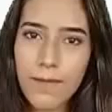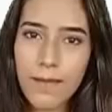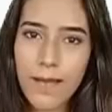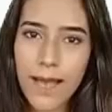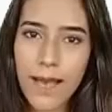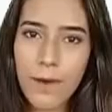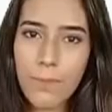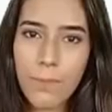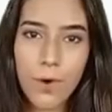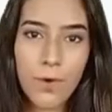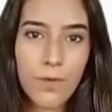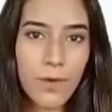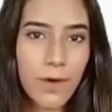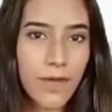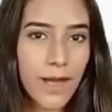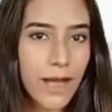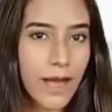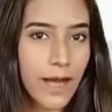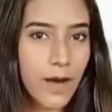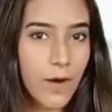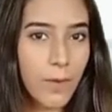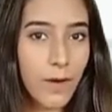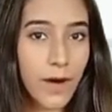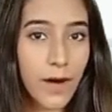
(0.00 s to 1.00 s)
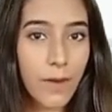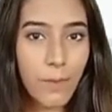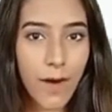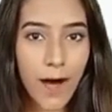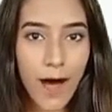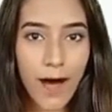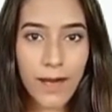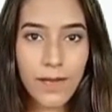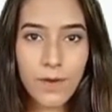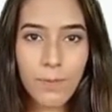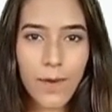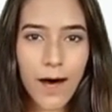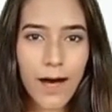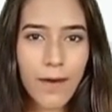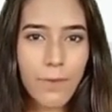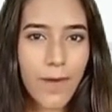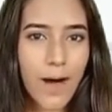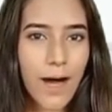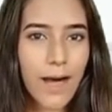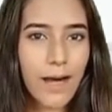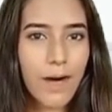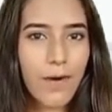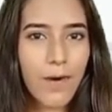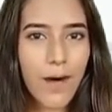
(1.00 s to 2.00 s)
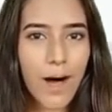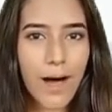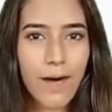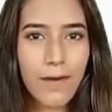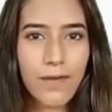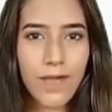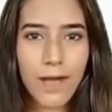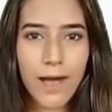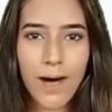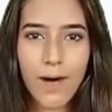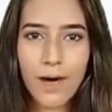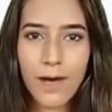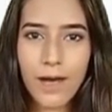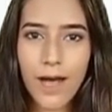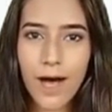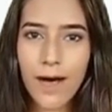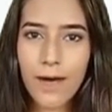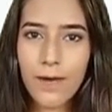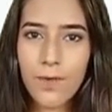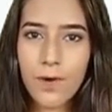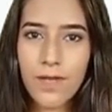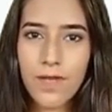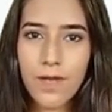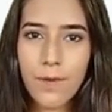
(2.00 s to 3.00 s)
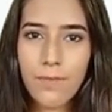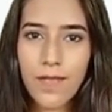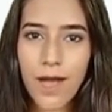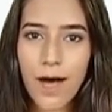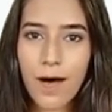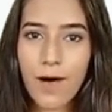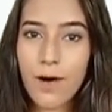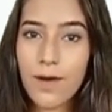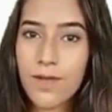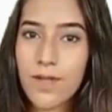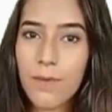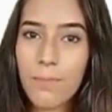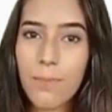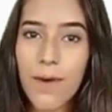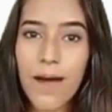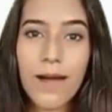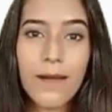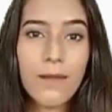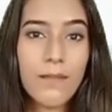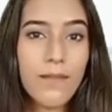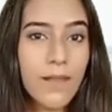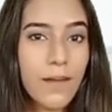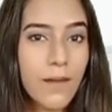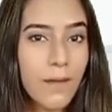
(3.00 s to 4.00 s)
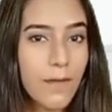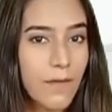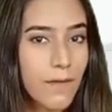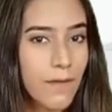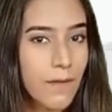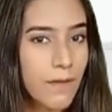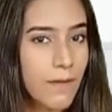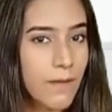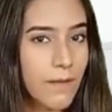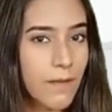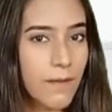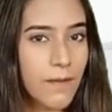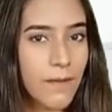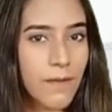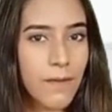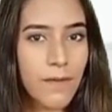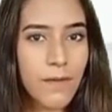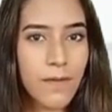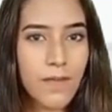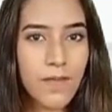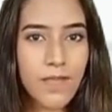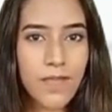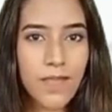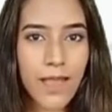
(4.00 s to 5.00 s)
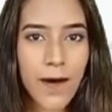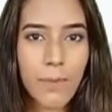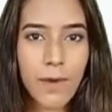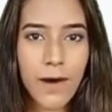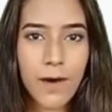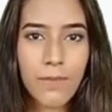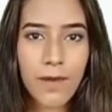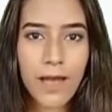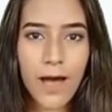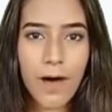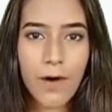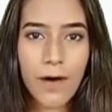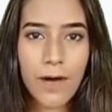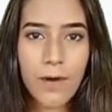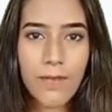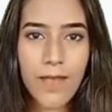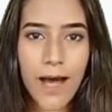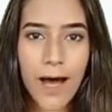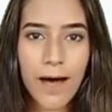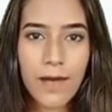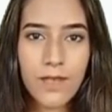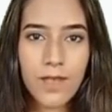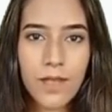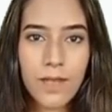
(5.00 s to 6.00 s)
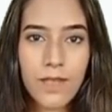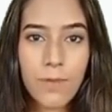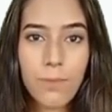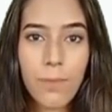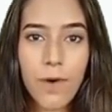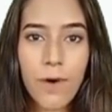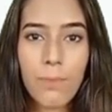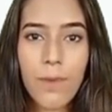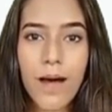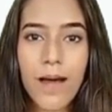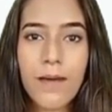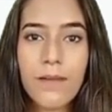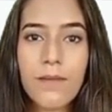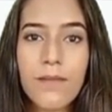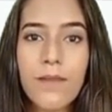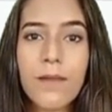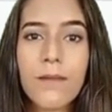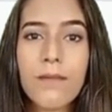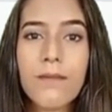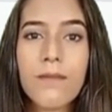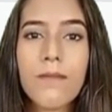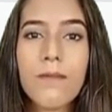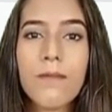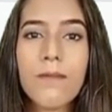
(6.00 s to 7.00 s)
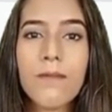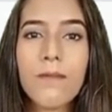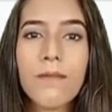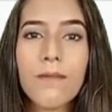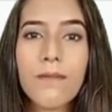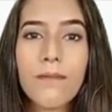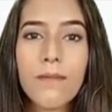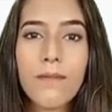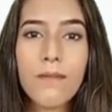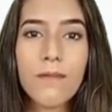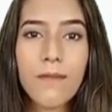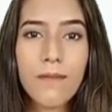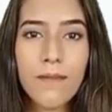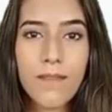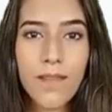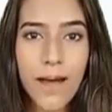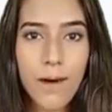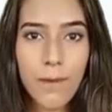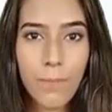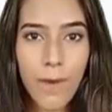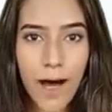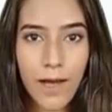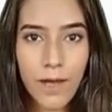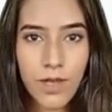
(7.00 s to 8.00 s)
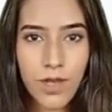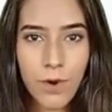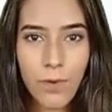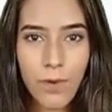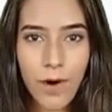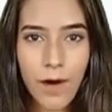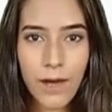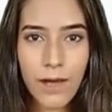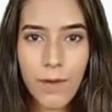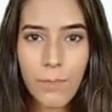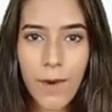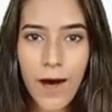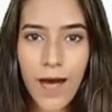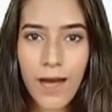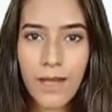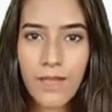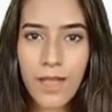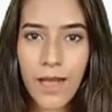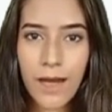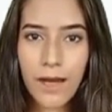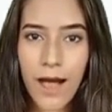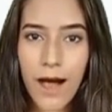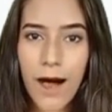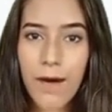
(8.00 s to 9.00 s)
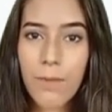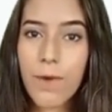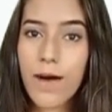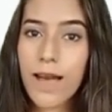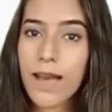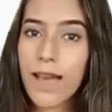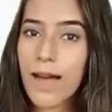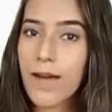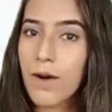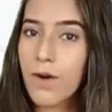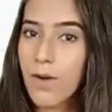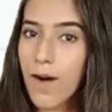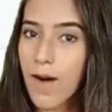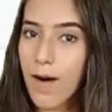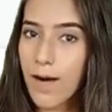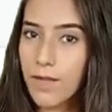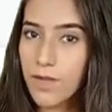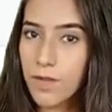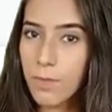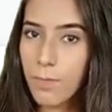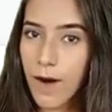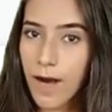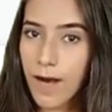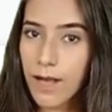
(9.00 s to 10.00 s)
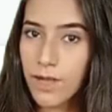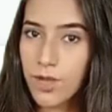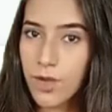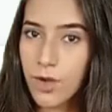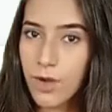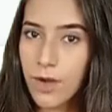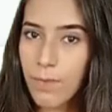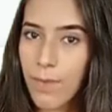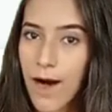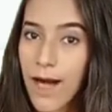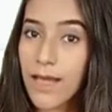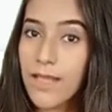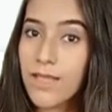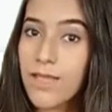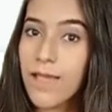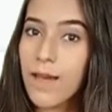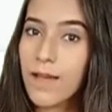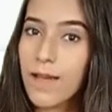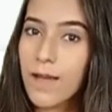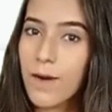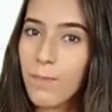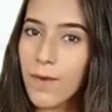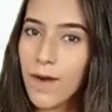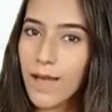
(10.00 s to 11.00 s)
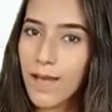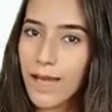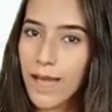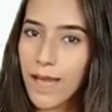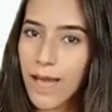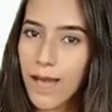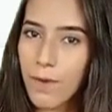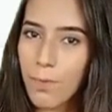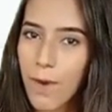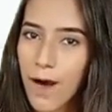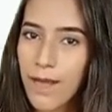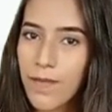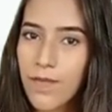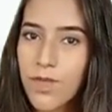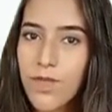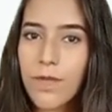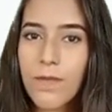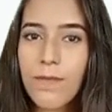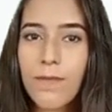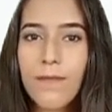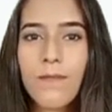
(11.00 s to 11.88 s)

People with a Helium hotspot miner often earn hundreds of dollars a month. Some even earn thousands per month. The amount you earn depends on how many other hotspots your device can communicate with.